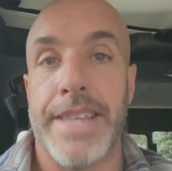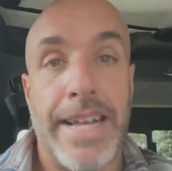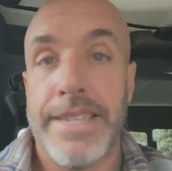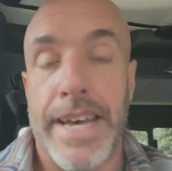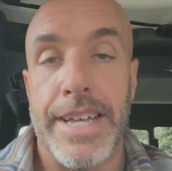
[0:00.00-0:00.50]

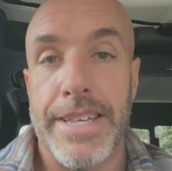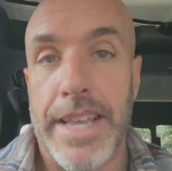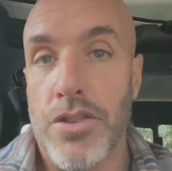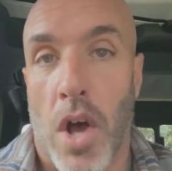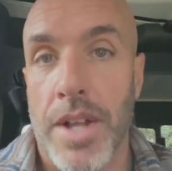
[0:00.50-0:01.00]
That's it.
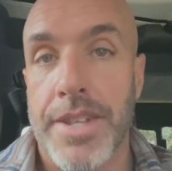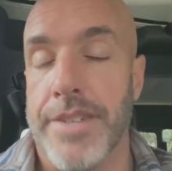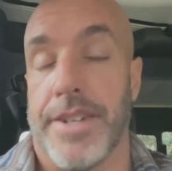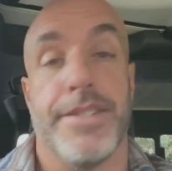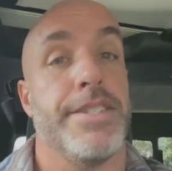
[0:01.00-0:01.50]
That's all it
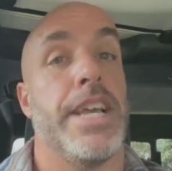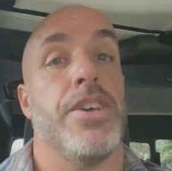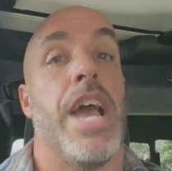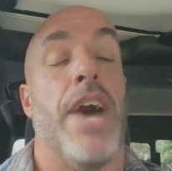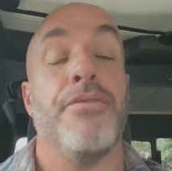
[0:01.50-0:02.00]
does. Doesn't
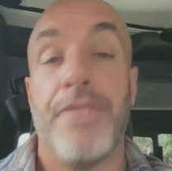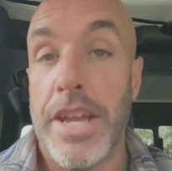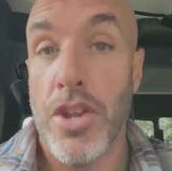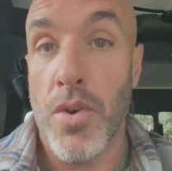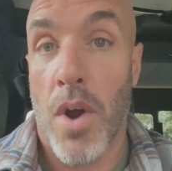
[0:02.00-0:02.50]
tell you how
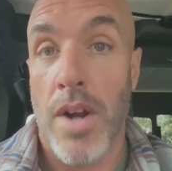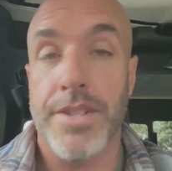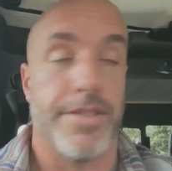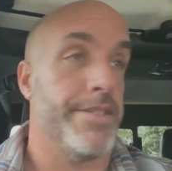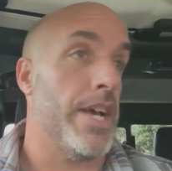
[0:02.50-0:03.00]
fit you are,
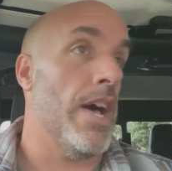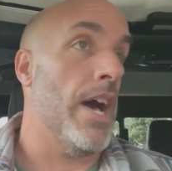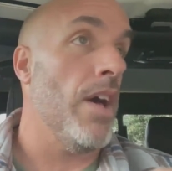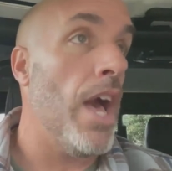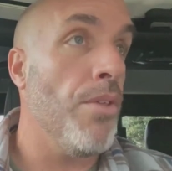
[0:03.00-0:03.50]
doesn't tell
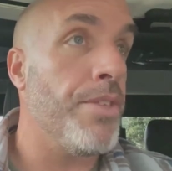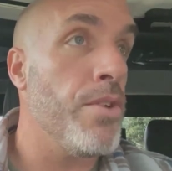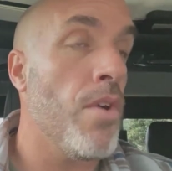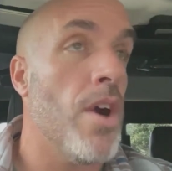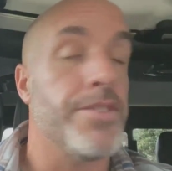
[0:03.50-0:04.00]
how healthy
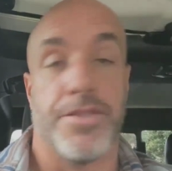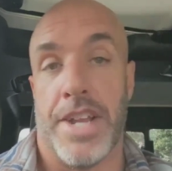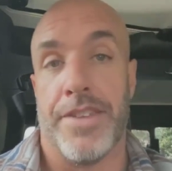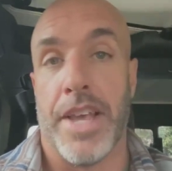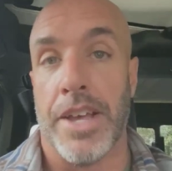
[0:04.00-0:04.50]
you are,
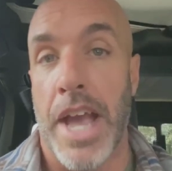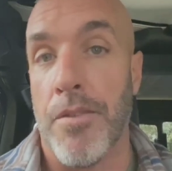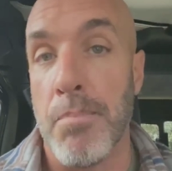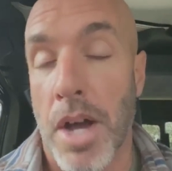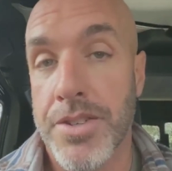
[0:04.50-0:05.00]
doesn't tell you
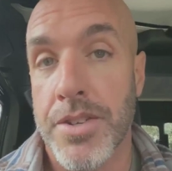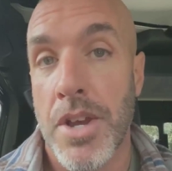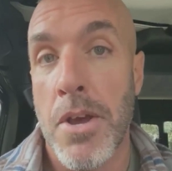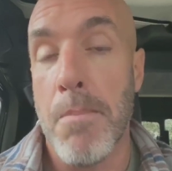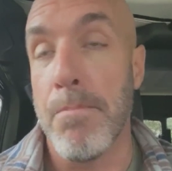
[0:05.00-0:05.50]
how much
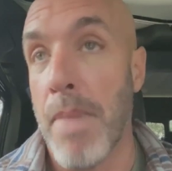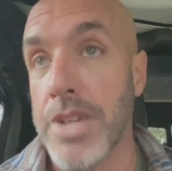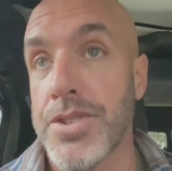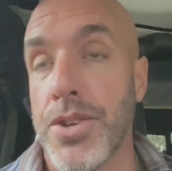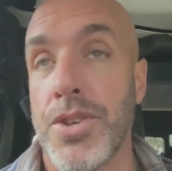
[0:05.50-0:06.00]

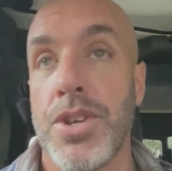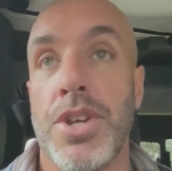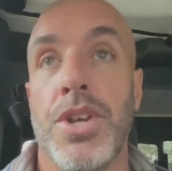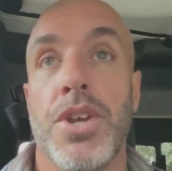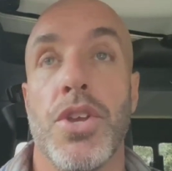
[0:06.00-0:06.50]
muscle
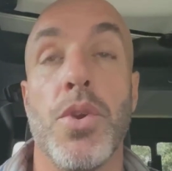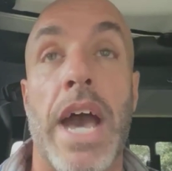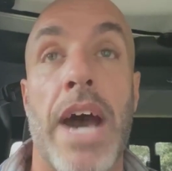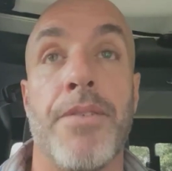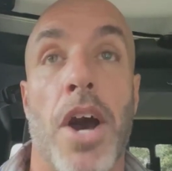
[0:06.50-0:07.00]
you
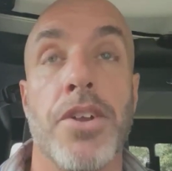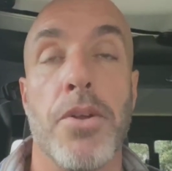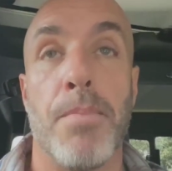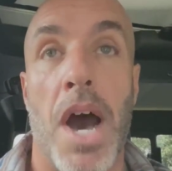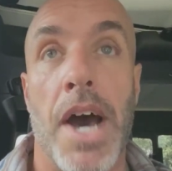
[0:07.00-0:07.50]
have on
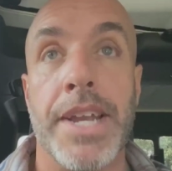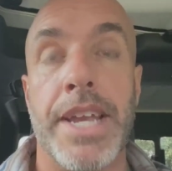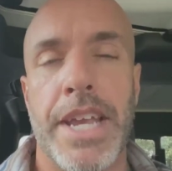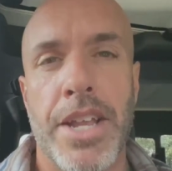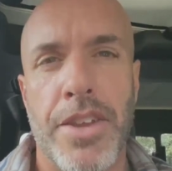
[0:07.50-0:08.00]
your
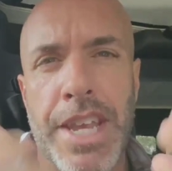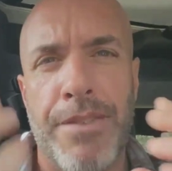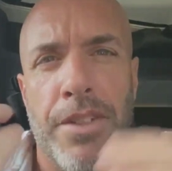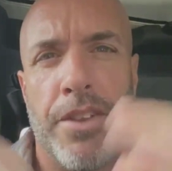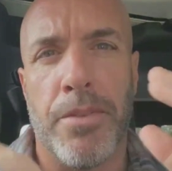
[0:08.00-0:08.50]
body. And
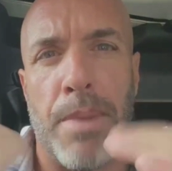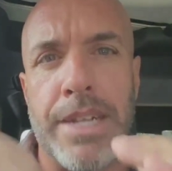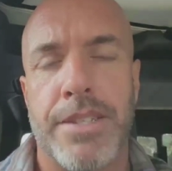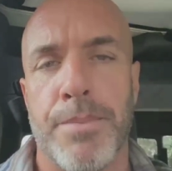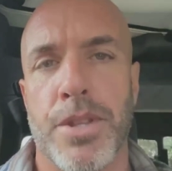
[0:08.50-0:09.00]
even
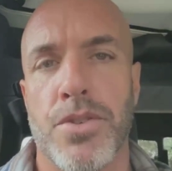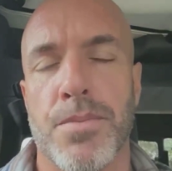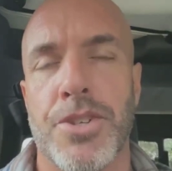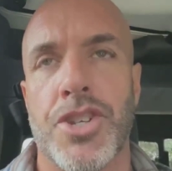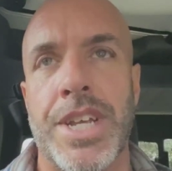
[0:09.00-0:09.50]
despite some of
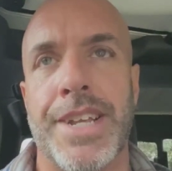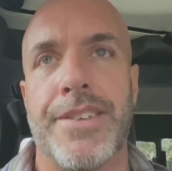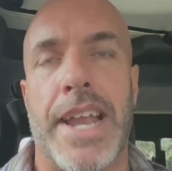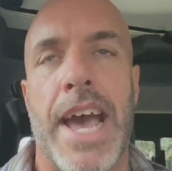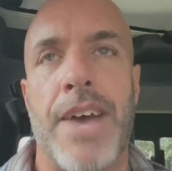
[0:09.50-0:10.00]
those
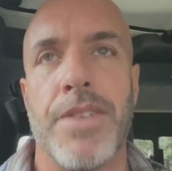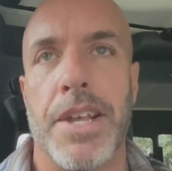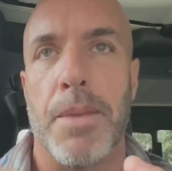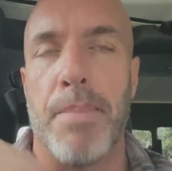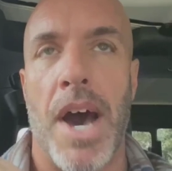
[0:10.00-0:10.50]
machines that have
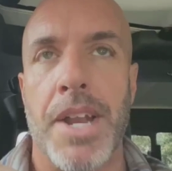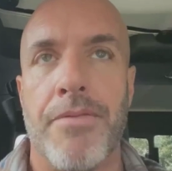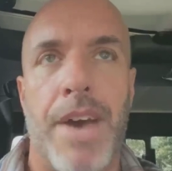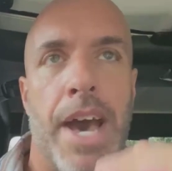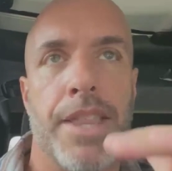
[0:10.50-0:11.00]
like the body
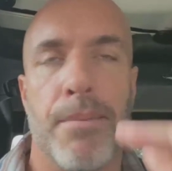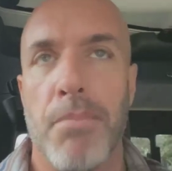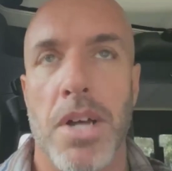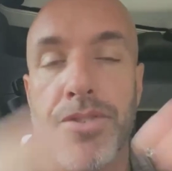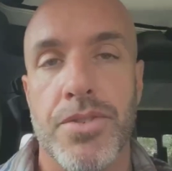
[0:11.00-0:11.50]
fat and the
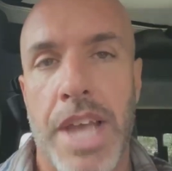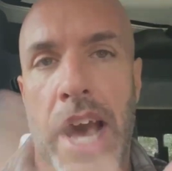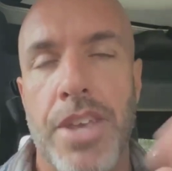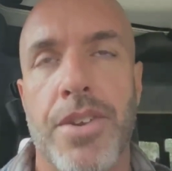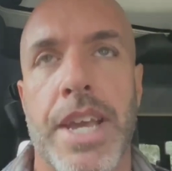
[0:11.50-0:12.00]
muscle,
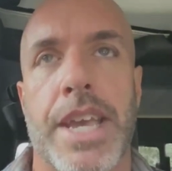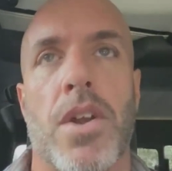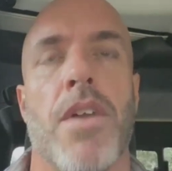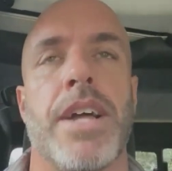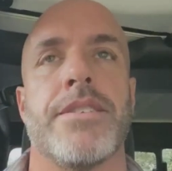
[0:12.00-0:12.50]
yeah, you can
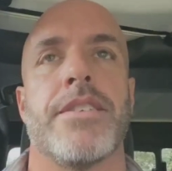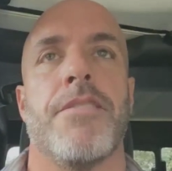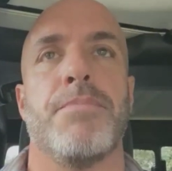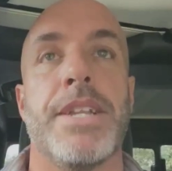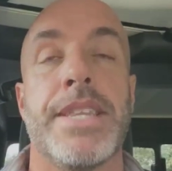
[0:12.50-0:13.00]
get all that
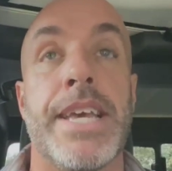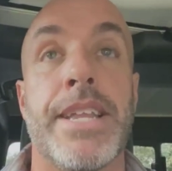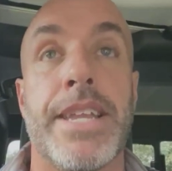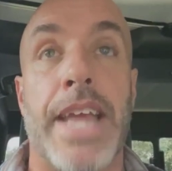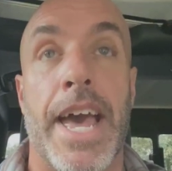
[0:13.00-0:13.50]
stuff. But at the
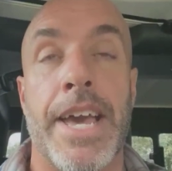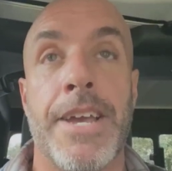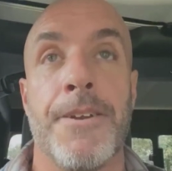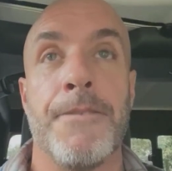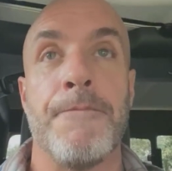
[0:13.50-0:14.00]
end of the day,